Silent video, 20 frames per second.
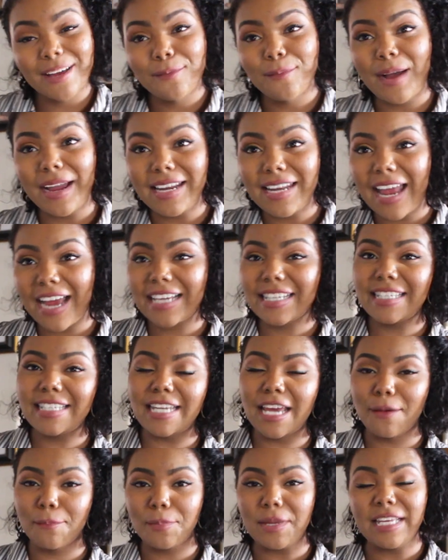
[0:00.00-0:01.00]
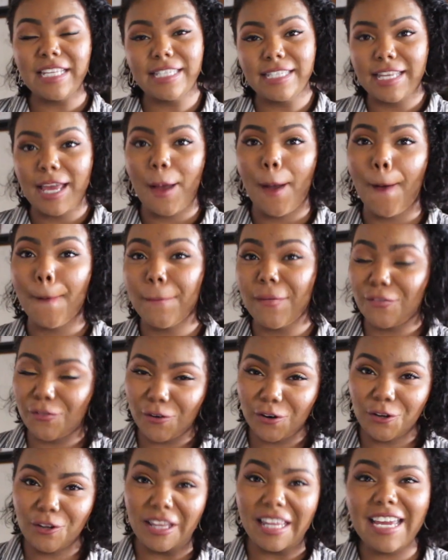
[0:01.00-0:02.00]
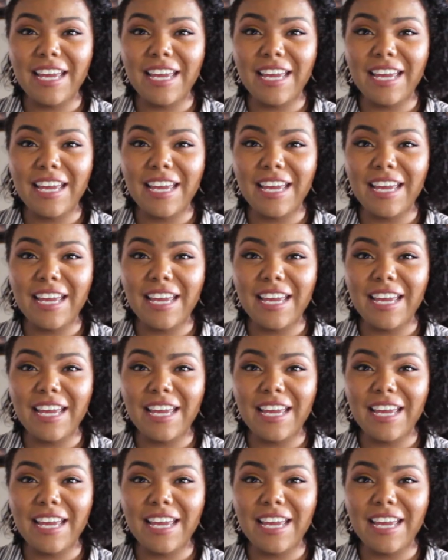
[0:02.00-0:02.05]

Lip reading: My next tip is, before you